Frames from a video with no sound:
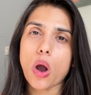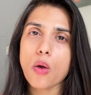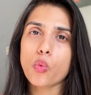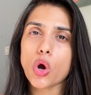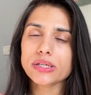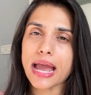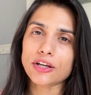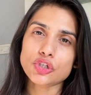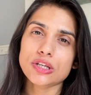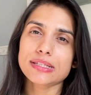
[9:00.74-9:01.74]
what
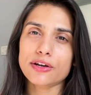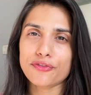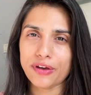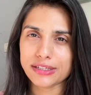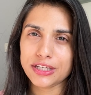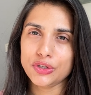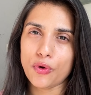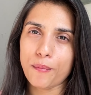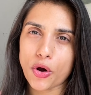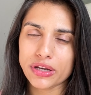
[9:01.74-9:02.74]
actions are affecting
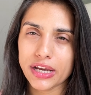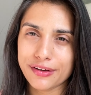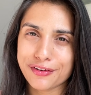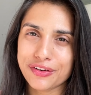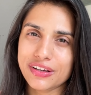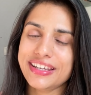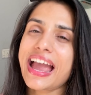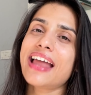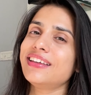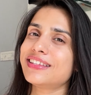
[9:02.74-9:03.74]
your body internally
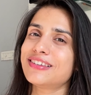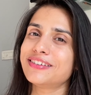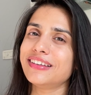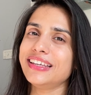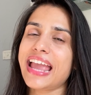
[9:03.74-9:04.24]
and externally,